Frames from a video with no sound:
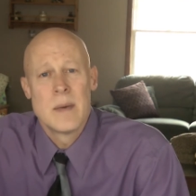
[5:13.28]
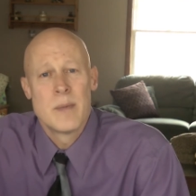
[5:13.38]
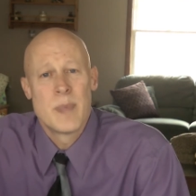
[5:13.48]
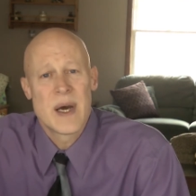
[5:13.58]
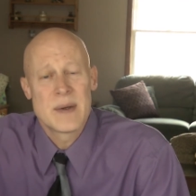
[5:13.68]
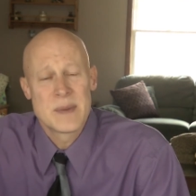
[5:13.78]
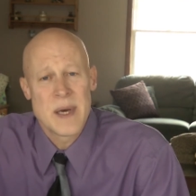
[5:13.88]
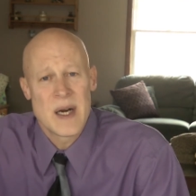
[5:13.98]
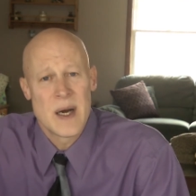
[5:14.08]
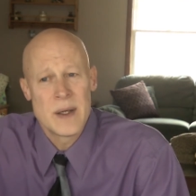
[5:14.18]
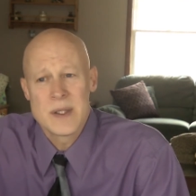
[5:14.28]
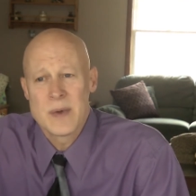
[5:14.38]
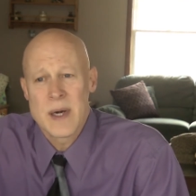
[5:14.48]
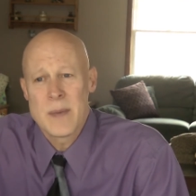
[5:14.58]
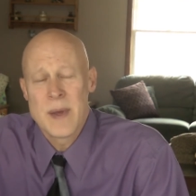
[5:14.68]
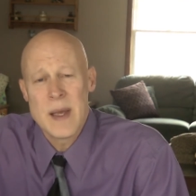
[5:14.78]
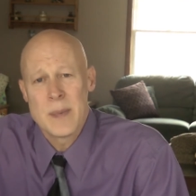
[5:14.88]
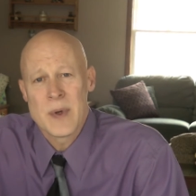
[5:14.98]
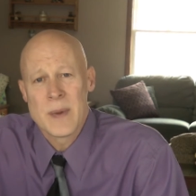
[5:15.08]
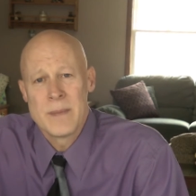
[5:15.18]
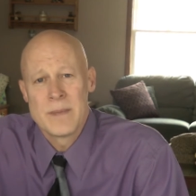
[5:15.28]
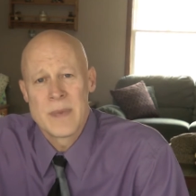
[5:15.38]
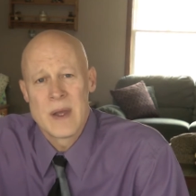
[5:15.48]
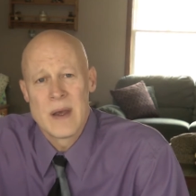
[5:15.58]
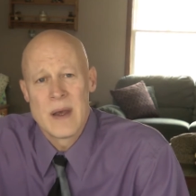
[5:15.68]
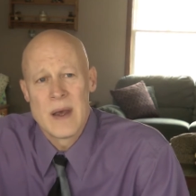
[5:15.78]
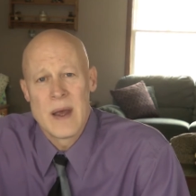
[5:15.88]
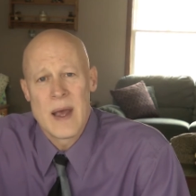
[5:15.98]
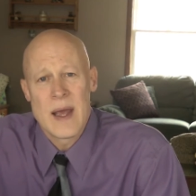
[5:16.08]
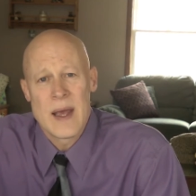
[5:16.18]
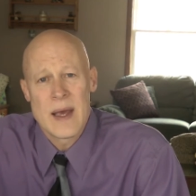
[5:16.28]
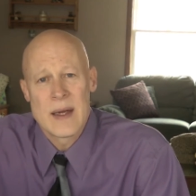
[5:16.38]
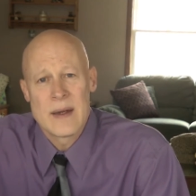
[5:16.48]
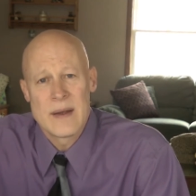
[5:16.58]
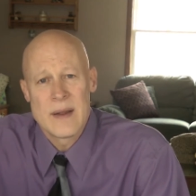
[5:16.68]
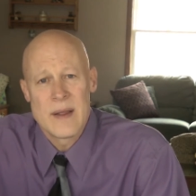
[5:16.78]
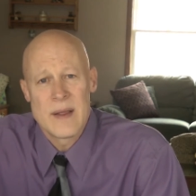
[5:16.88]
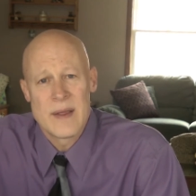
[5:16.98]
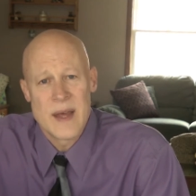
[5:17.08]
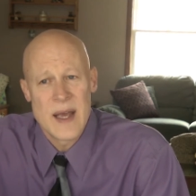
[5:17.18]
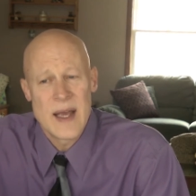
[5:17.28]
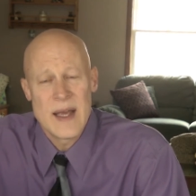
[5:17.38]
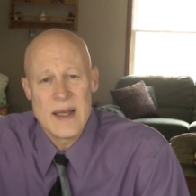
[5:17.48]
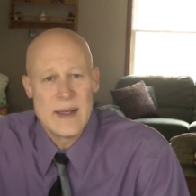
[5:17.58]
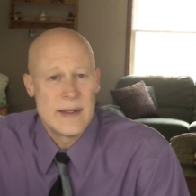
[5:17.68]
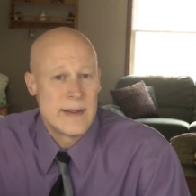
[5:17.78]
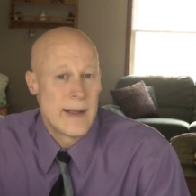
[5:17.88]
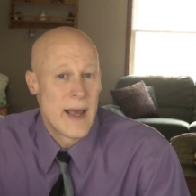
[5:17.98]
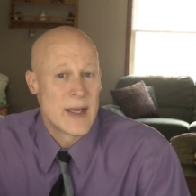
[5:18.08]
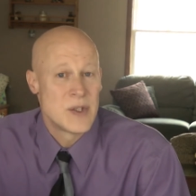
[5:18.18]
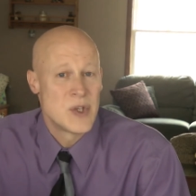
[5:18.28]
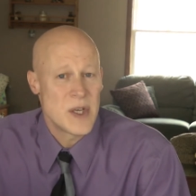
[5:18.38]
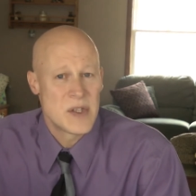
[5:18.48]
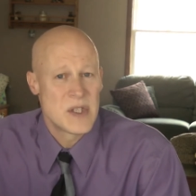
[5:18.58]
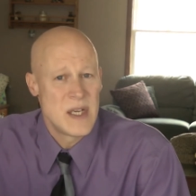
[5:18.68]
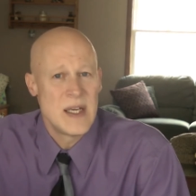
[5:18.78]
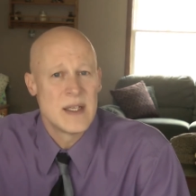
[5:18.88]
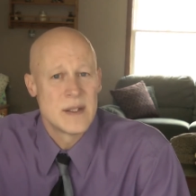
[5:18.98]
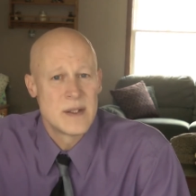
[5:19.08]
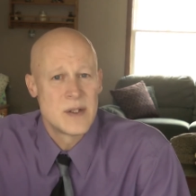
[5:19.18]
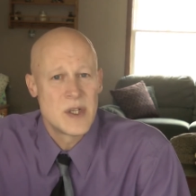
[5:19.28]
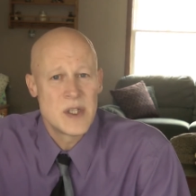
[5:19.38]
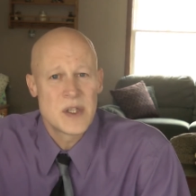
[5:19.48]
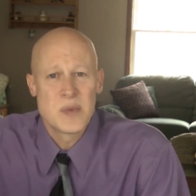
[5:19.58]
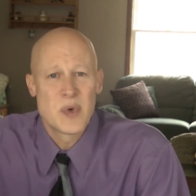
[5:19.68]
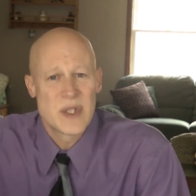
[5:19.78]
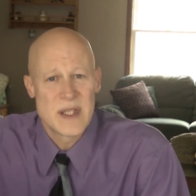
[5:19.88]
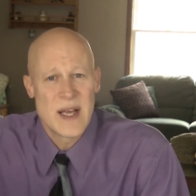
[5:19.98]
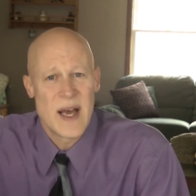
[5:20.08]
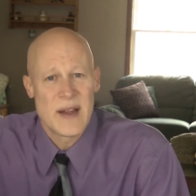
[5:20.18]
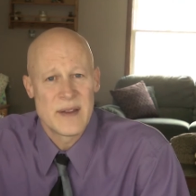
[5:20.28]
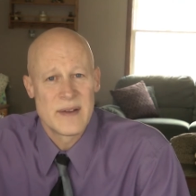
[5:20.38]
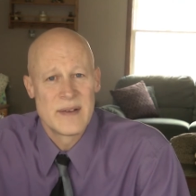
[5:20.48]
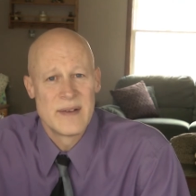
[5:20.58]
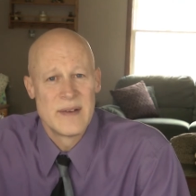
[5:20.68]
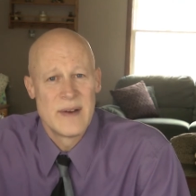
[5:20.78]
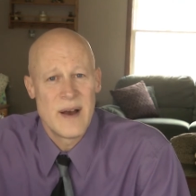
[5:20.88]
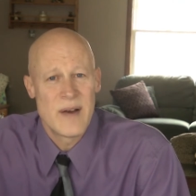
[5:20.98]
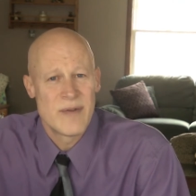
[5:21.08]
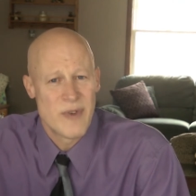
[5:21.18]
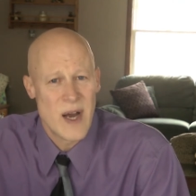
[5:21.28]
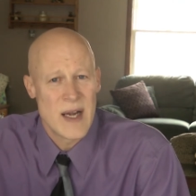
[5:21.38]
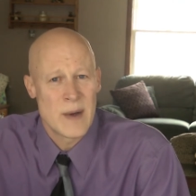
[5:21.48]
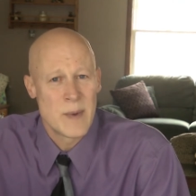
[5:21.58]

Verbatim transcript: But it was about 120 people, and they had just seen Jesus put to death on Friday.